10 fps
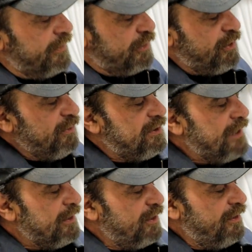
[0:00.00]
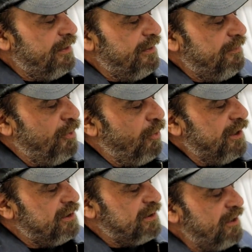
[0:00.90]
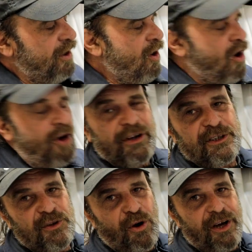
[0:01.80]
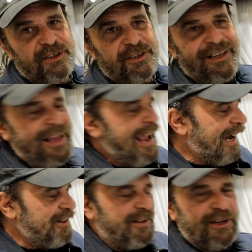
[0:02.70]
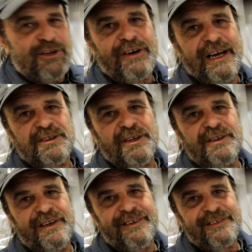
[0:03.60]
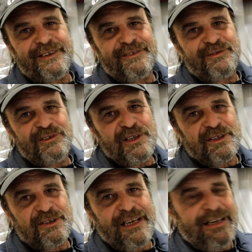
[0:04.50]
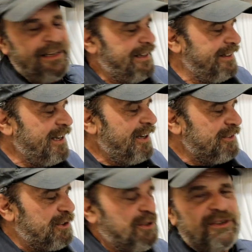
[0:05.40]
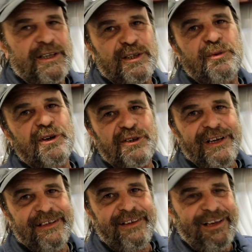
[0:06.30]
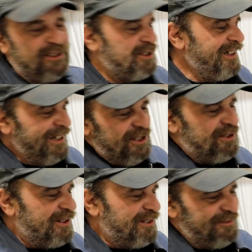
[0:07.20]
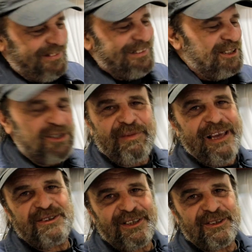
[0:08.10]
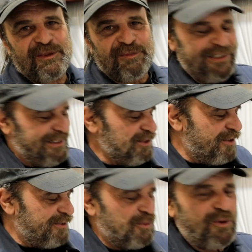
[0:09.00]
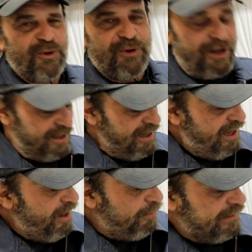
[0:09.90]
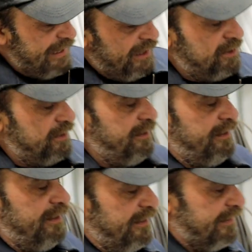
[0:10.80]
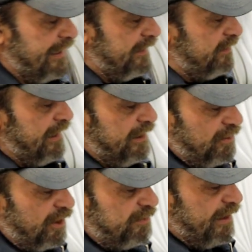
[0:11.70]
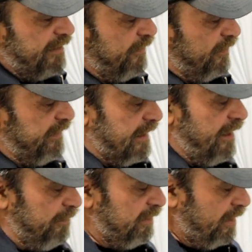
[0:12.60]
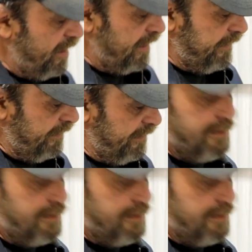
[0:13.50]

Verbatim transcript: the two center ports are exhaust. And on the Chrysler, the slant head, the two center ports are intakes. So the spacing is completely off. It won't work. But that's the exhaust manifold that comes on